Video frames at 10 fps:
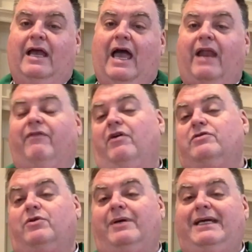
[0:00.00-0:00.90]
And of
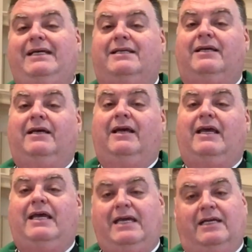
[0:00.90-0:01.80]
those who eat,
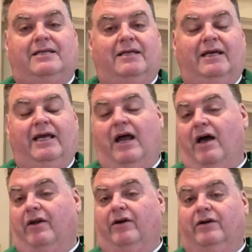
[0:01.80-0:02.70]
eat in
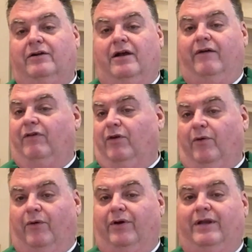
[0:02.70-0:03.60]
honor of the
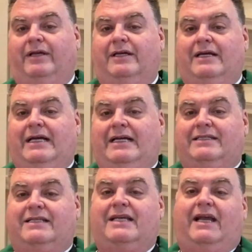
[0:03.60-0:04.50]
Lord,
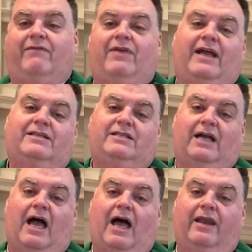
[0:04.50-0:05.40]
since they give thanks to
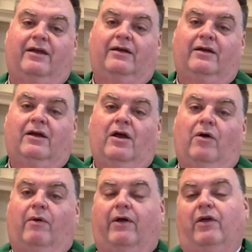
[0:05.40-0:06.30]
God,
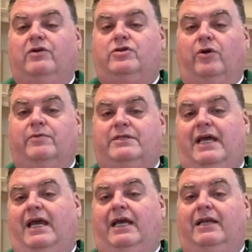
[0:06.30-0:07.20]
while those who
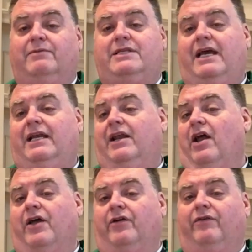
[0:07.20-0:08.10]
abstain, abstain in
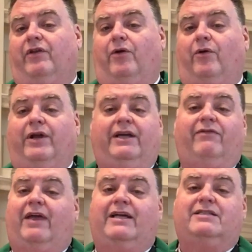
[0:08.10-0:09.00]
honor of the Lord and give
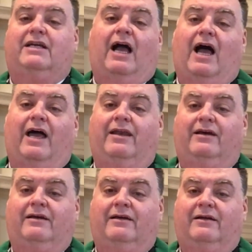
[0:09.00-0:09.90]
thanks to God.